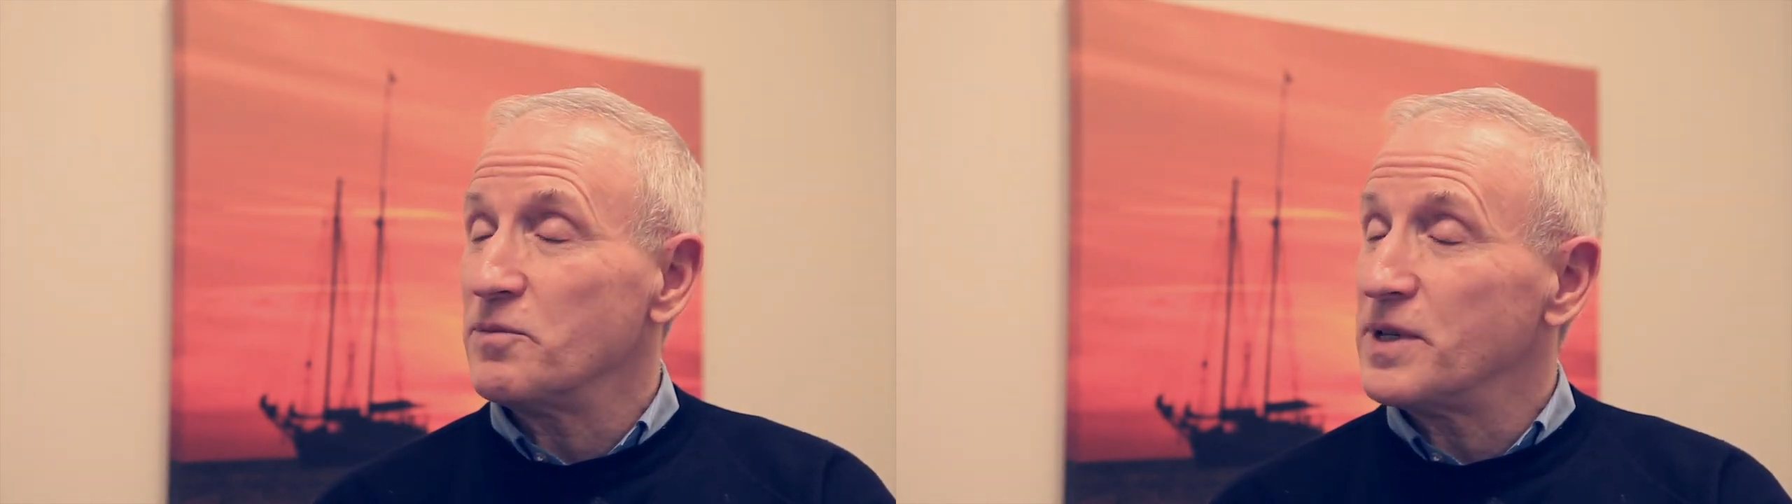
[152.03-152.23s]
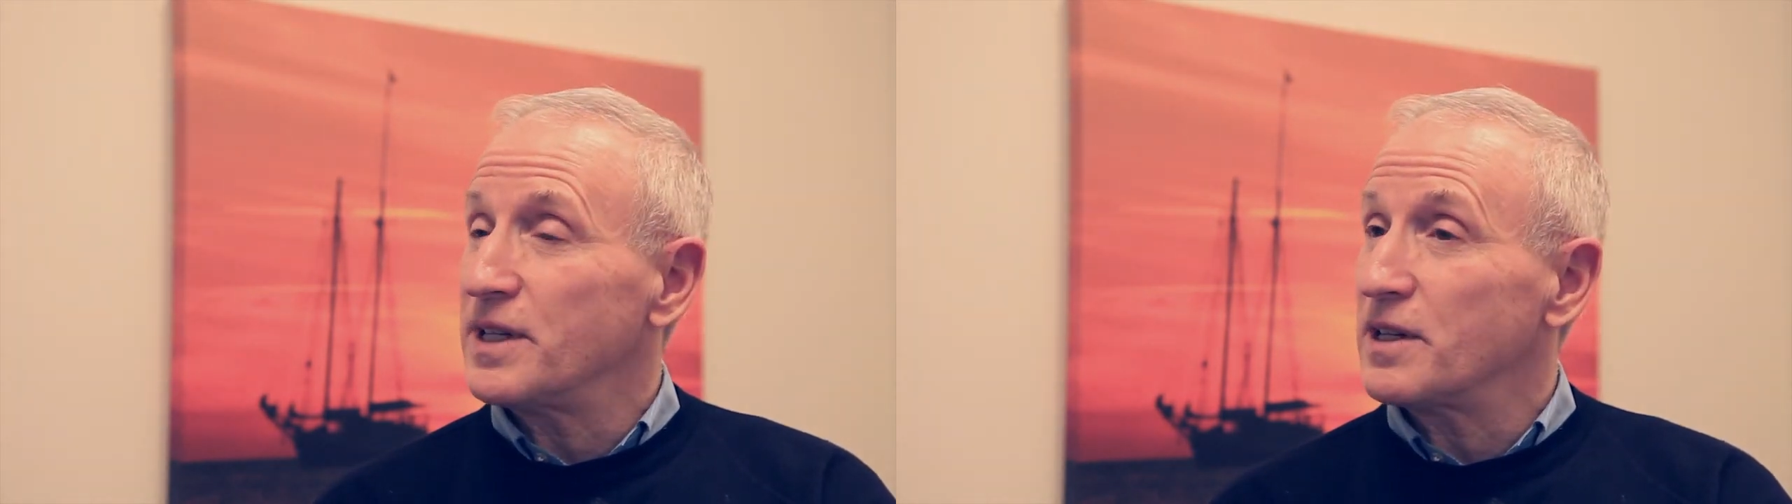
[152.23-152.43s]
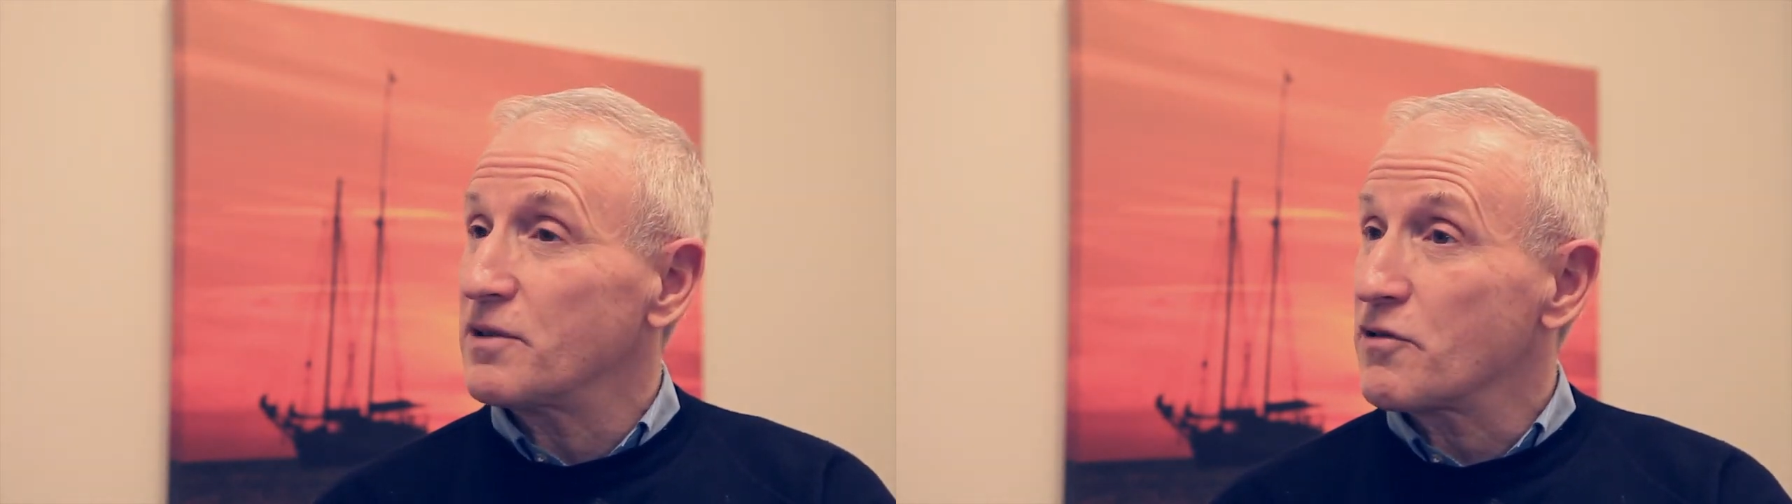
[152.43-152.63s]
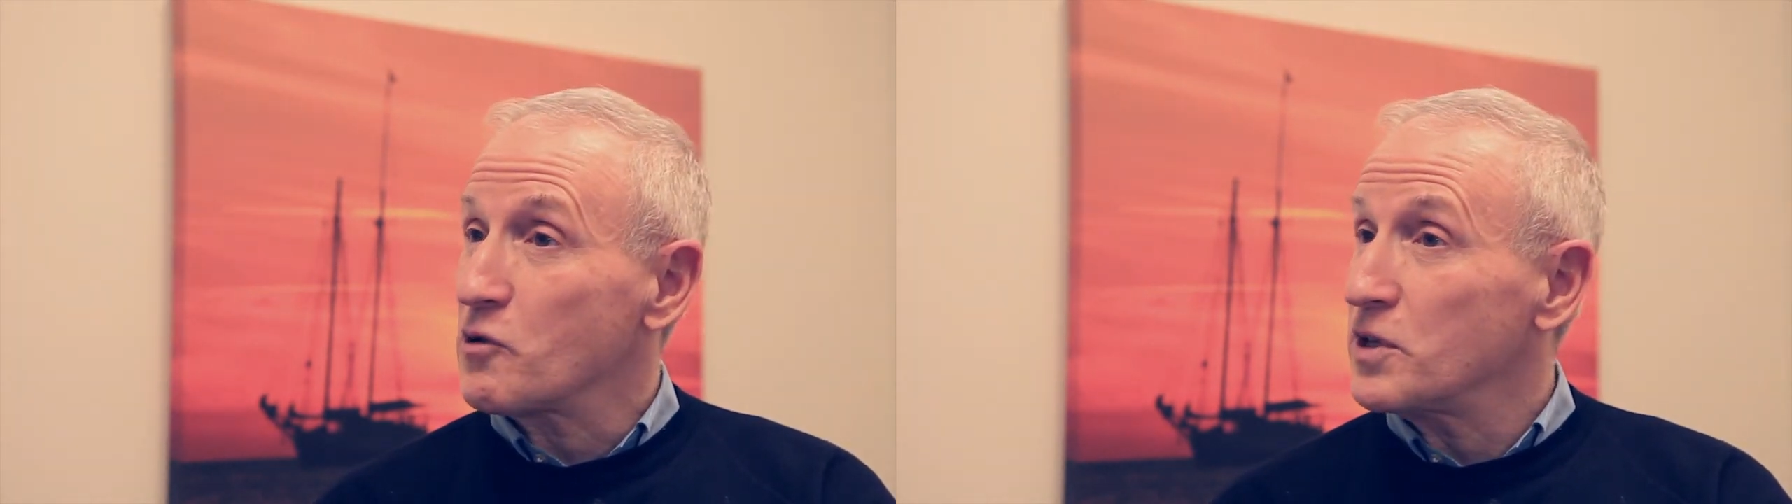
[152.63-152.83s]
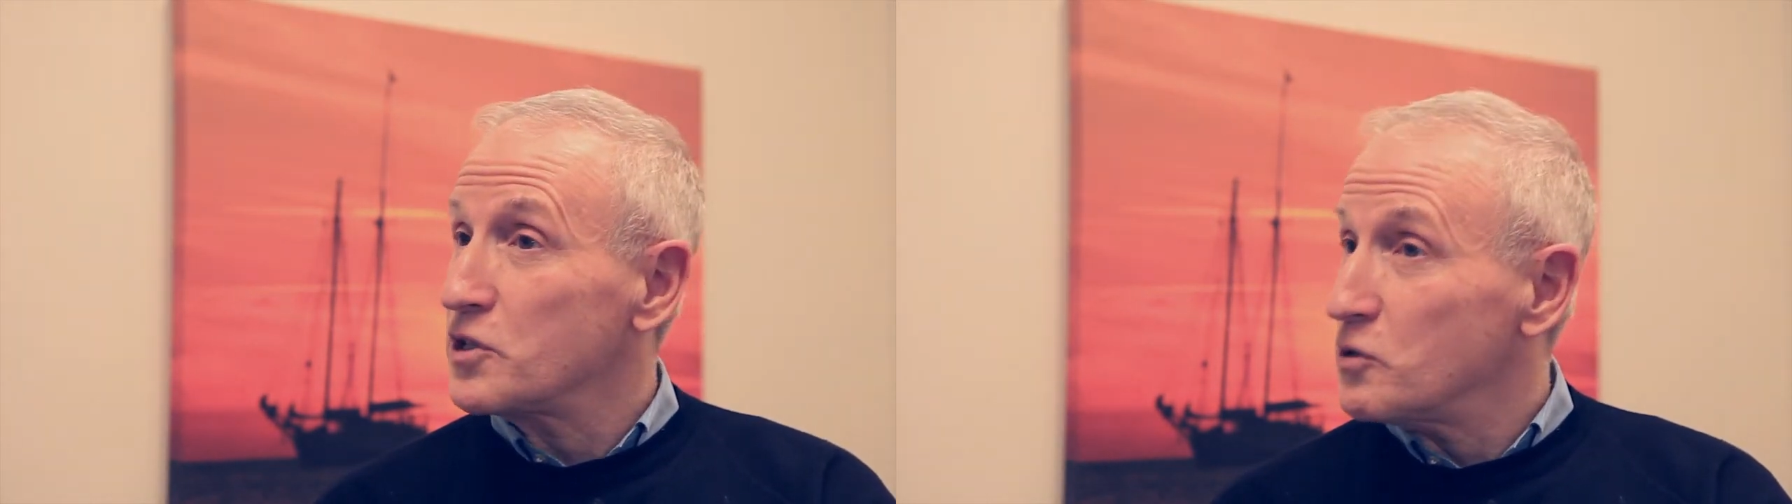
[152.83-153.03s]
being a
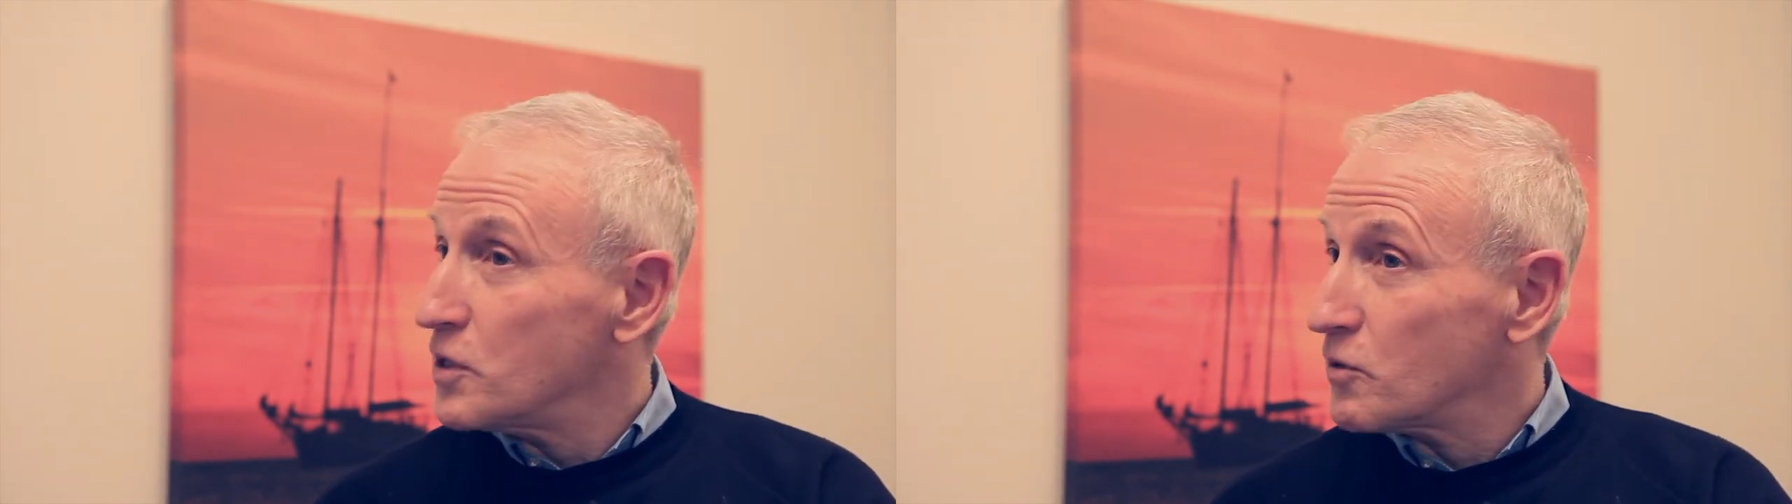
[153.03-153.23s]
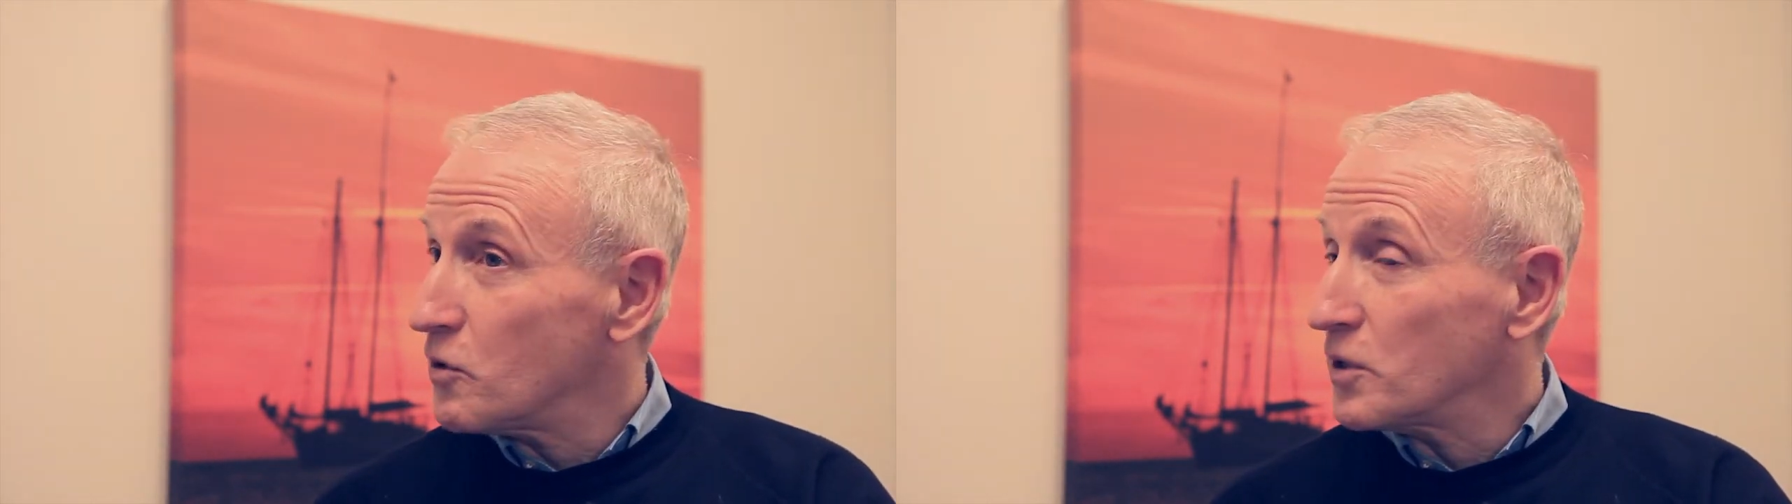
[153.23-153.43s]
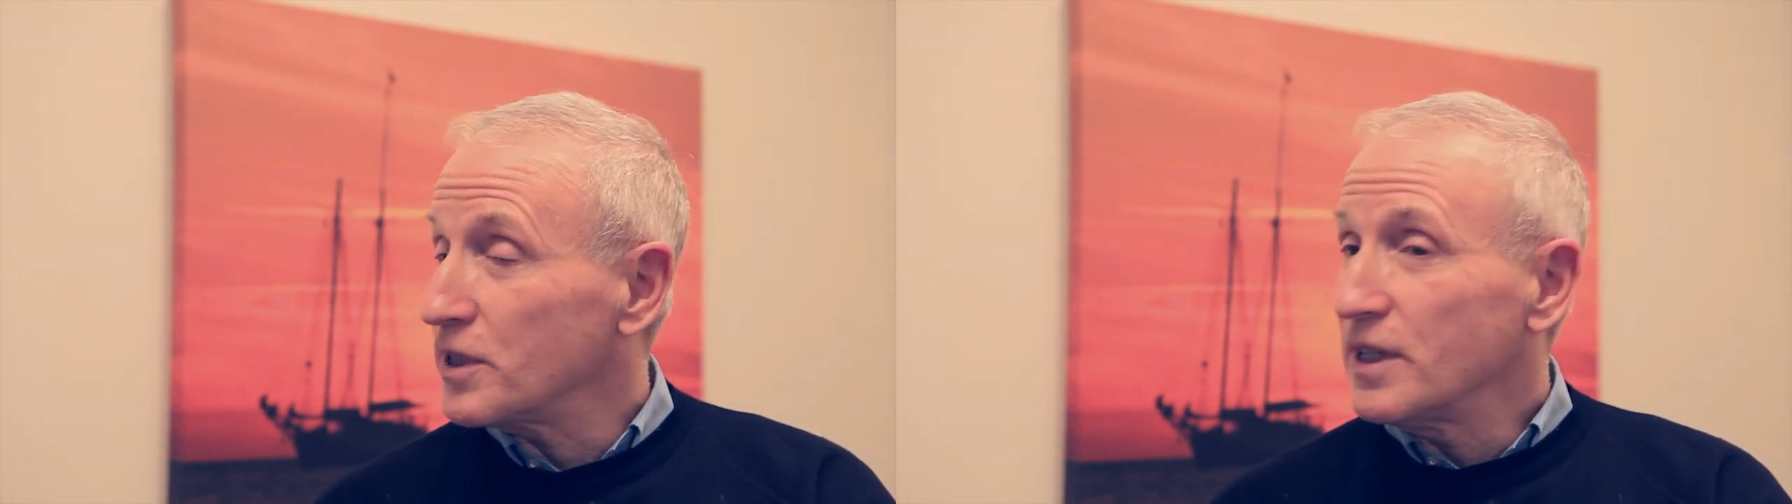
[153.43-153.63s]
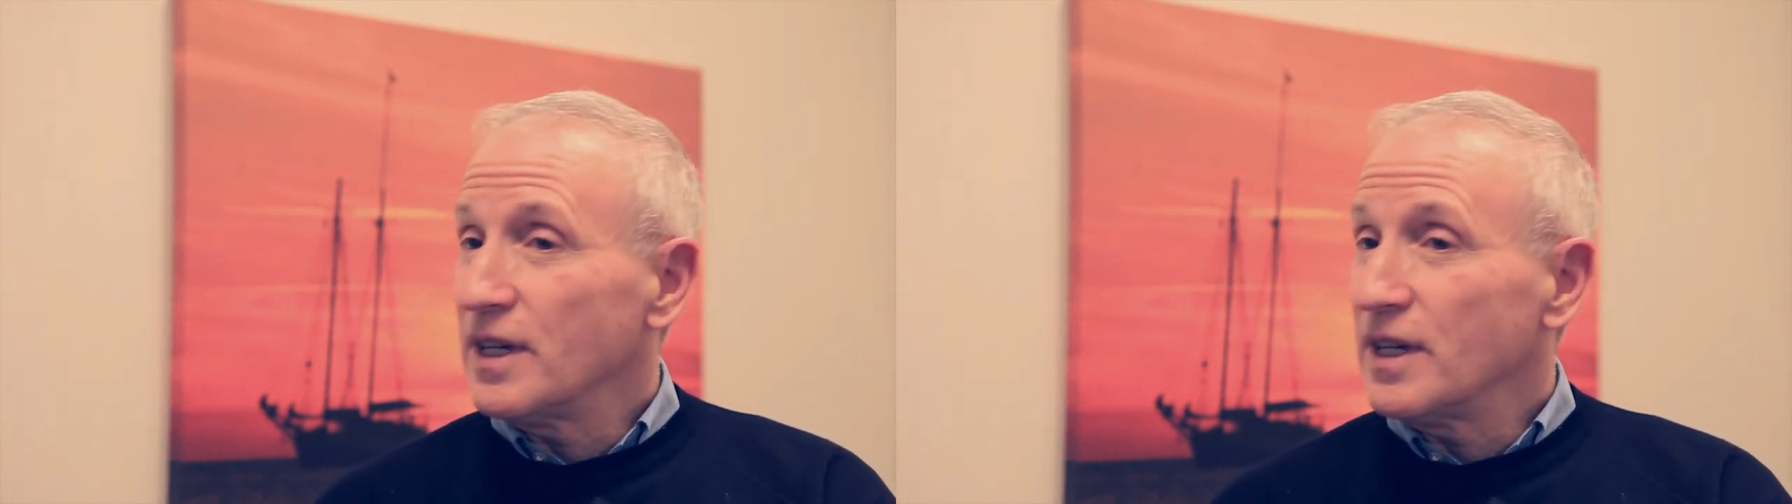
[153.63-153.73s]
32-year-old